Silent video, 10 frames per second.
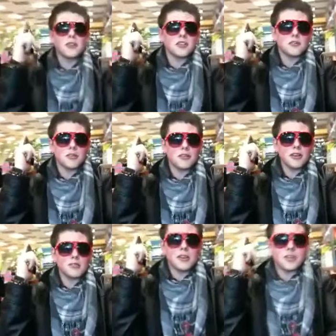question
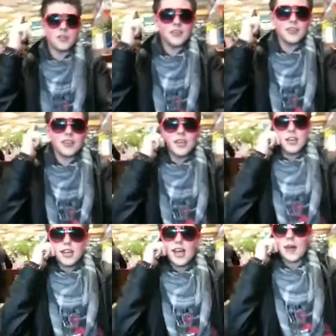
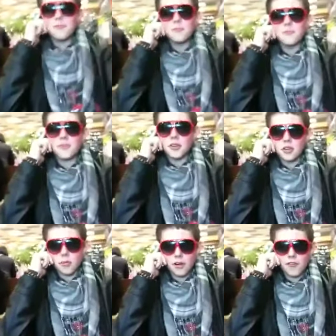Yeah, I'm
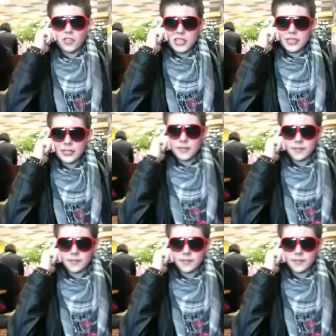coming up too.